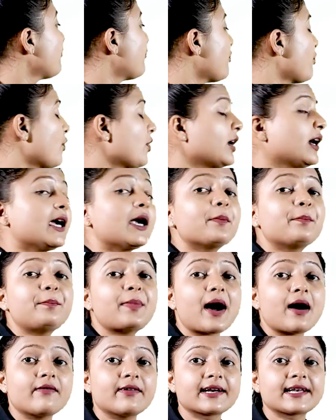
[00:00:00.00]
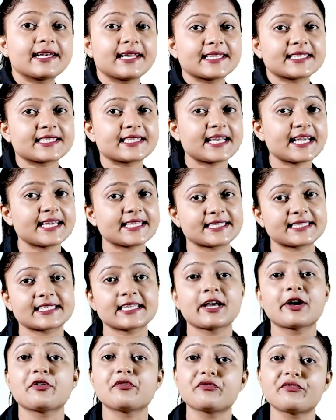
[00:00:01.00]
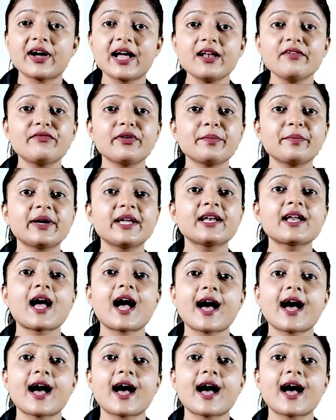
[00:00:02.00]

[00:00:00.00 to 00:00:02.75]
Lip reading: Fourth, powerlessness. While women